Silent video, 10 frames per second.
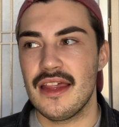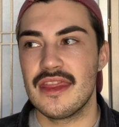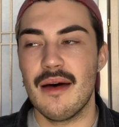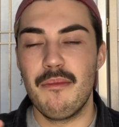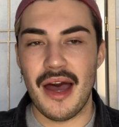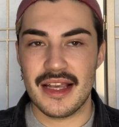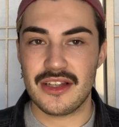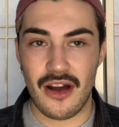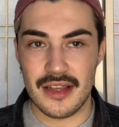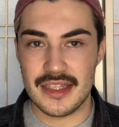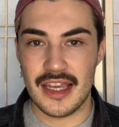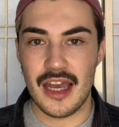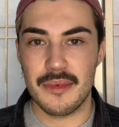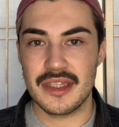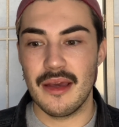the best
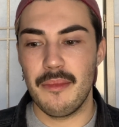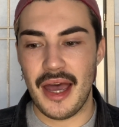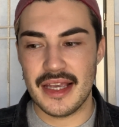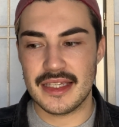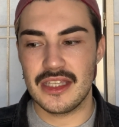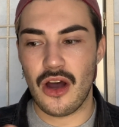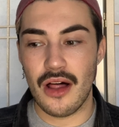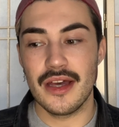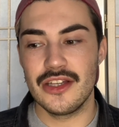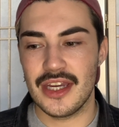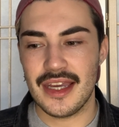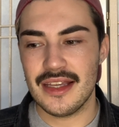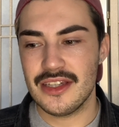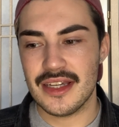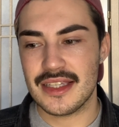concepts, the best knowledge,
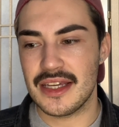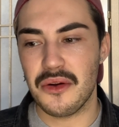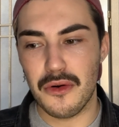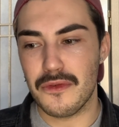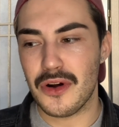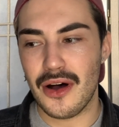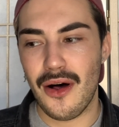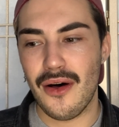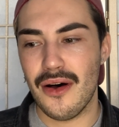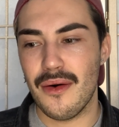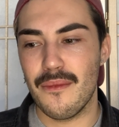and just an overall